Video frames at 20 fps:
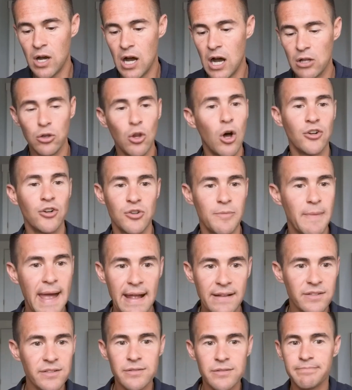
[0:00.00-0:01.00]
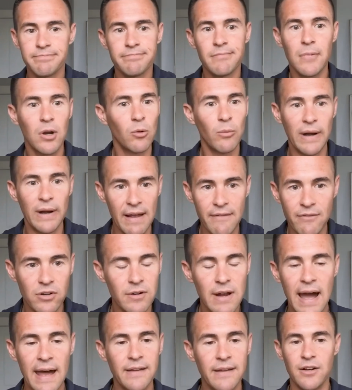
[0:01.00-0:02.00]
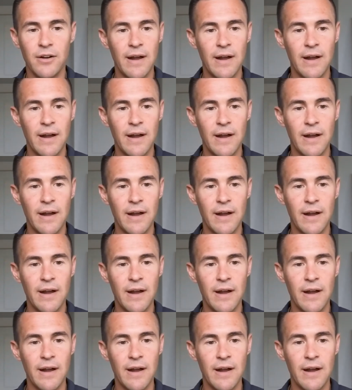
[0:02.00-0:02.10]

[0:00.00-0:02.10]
laundromats or whatever. I